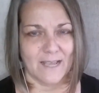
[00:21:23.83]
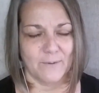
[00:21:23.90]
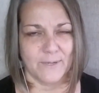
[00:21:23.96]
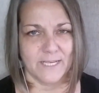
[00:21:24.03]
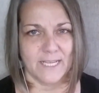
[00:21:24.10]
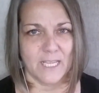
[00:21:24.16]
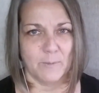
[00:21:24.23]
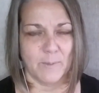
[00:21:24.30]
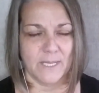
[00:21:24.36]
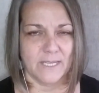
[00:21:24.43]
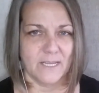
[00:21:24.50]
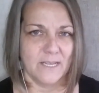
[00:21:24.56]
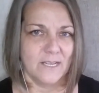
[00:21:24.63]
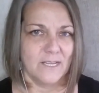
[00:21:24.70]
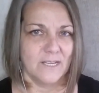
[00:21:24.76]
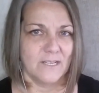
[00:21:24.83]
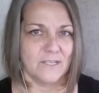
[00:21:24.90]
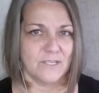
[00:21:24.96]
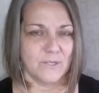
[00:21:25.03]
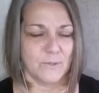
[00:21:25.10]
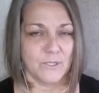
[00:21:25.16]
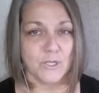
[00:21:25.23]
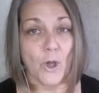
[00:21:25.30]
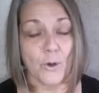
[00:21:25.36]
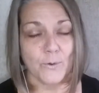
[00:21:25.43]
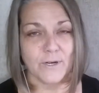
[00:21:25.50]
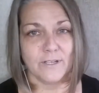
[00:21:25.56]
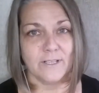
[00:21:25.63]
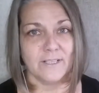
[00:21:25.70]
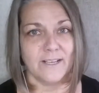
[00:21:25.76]
I want to keep it to a
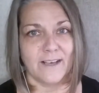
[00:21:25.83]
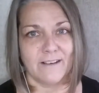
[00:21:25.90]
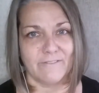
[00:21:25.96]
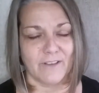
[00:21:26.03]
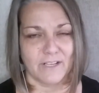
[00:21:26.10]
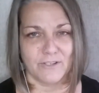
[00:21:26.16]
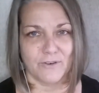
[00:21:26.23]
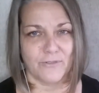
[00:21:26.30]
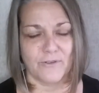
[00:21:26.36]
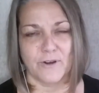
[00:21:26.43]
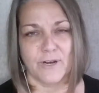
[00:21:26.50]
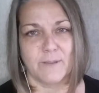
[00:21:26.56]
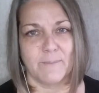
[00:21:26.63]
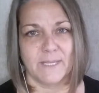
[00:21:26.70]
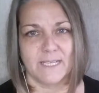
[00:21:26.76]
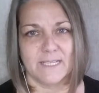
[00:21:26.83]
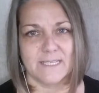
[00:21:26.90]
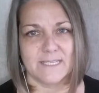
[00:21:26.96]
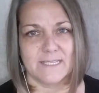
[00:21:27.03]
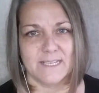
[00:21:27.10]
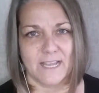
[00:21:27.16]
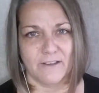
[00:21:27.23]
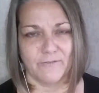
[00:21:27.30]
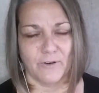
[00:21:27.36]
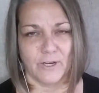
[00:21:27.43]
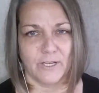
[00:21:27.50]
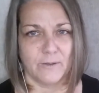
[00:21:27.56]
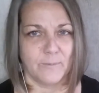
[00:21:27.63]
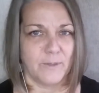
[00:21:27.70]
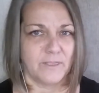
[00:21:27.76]
total of under 30 minutes a day for
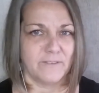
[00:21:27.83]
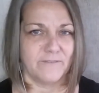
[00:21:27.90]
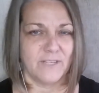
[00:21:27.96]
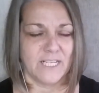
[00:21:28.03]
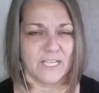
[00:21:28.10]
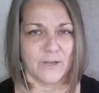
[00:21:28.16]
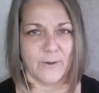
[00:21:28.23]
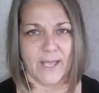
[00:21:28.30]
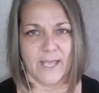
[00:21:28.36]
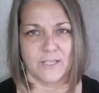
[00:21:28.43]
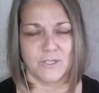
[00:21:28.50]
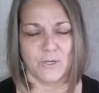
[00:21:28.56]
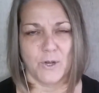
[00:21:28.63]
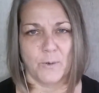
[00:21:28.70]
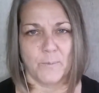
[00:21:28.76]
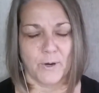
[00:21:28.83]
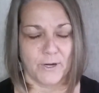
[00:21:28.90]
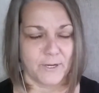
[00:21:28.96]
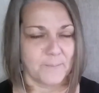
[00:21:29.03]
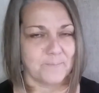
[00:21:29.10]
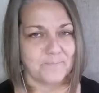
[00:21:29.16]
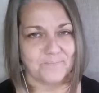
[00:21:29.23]
you with the video and your homework.